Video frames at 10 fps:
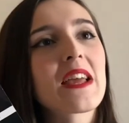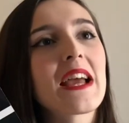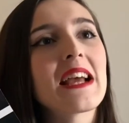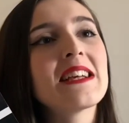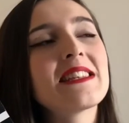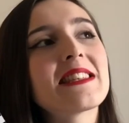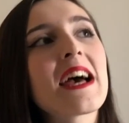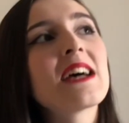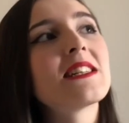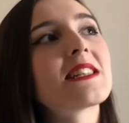is
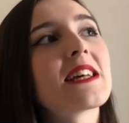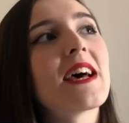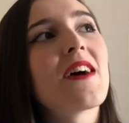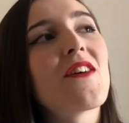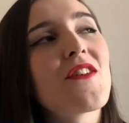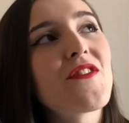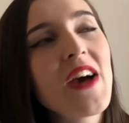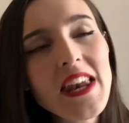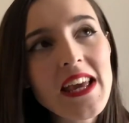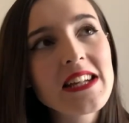that
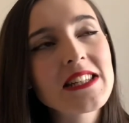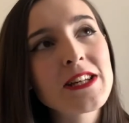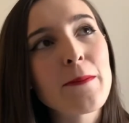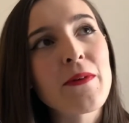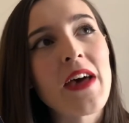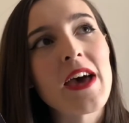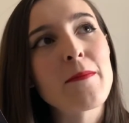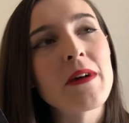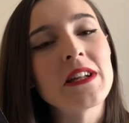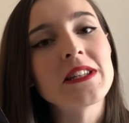Fanny ending up with
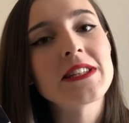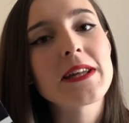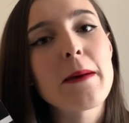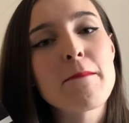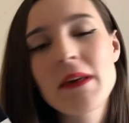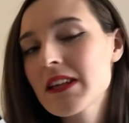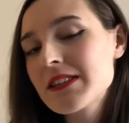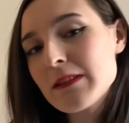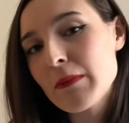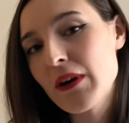Edmund makes
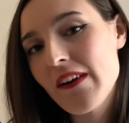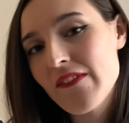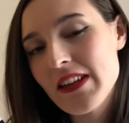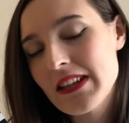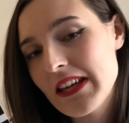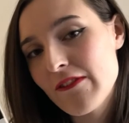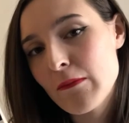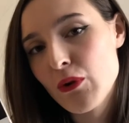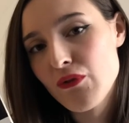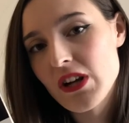the book feel even
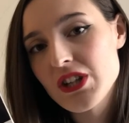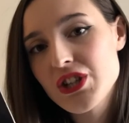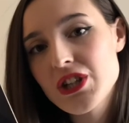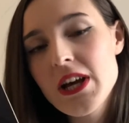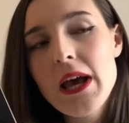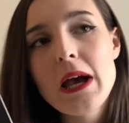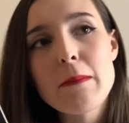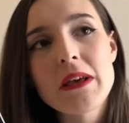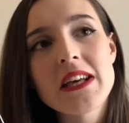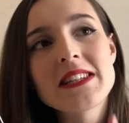more rushed,
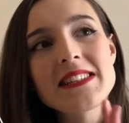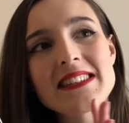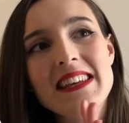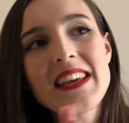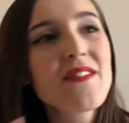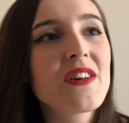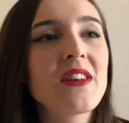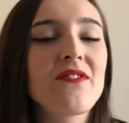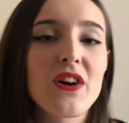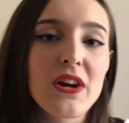because even
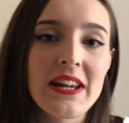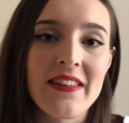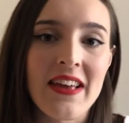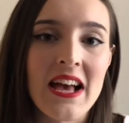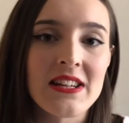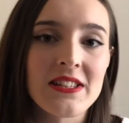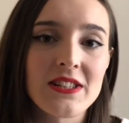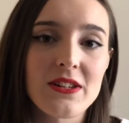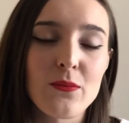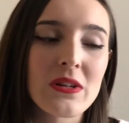very near the end
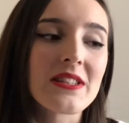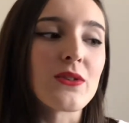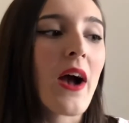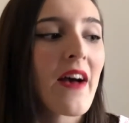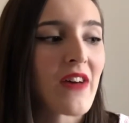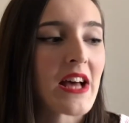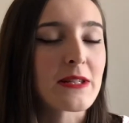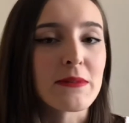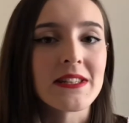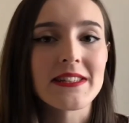we still have
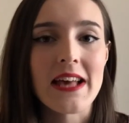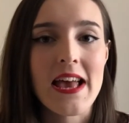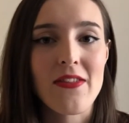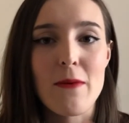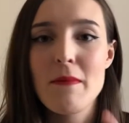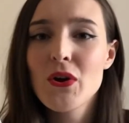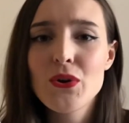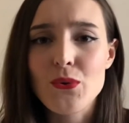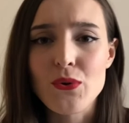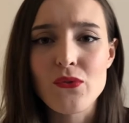Edmund saying that Mary
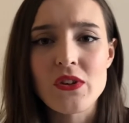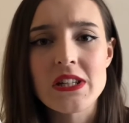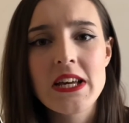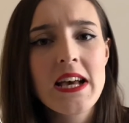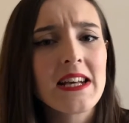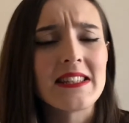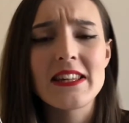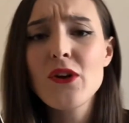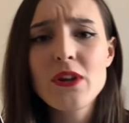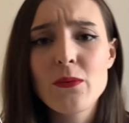Crawford is the
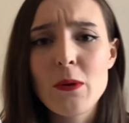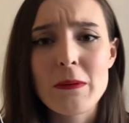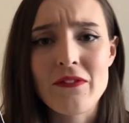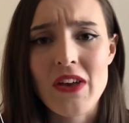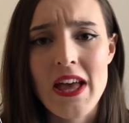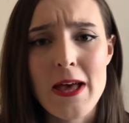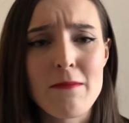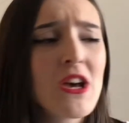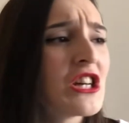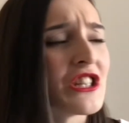only woman for him,
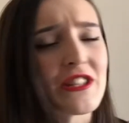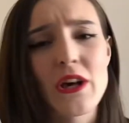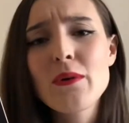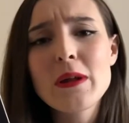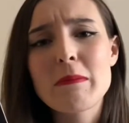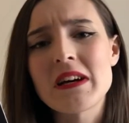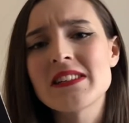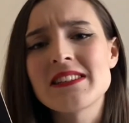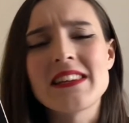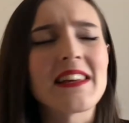she's the only
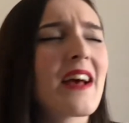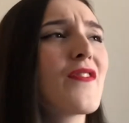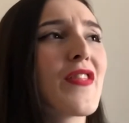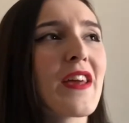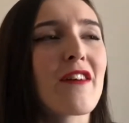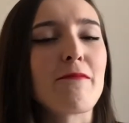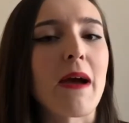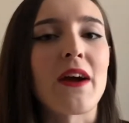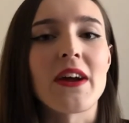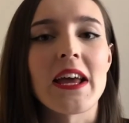person he could ever think of
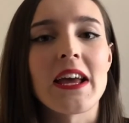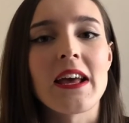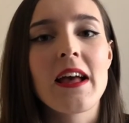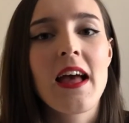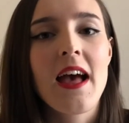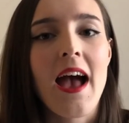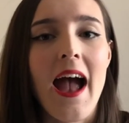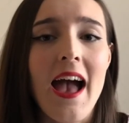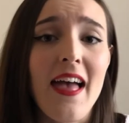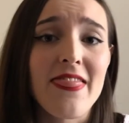marrying,
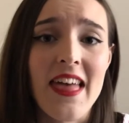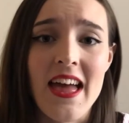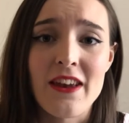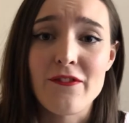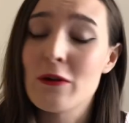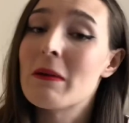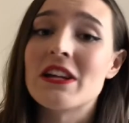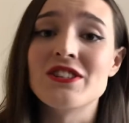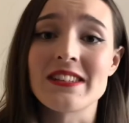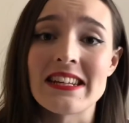and then a few
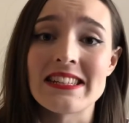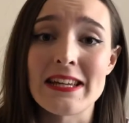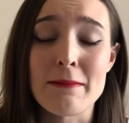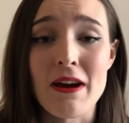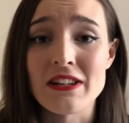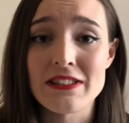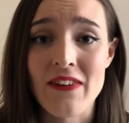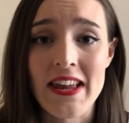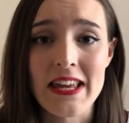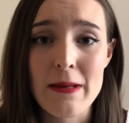pages later he marries
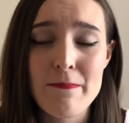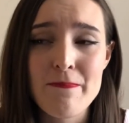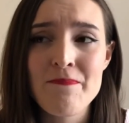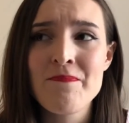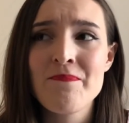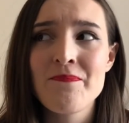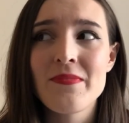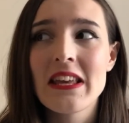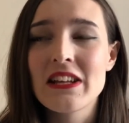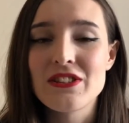Fanny.
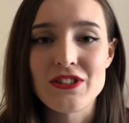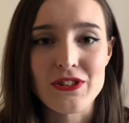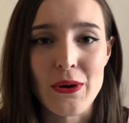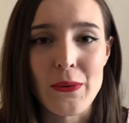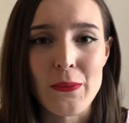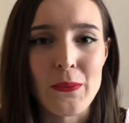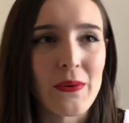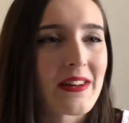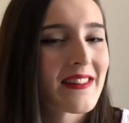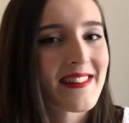So
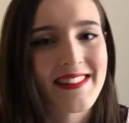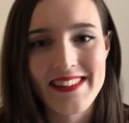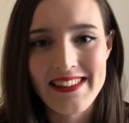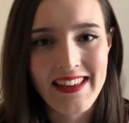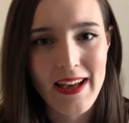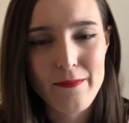yeah,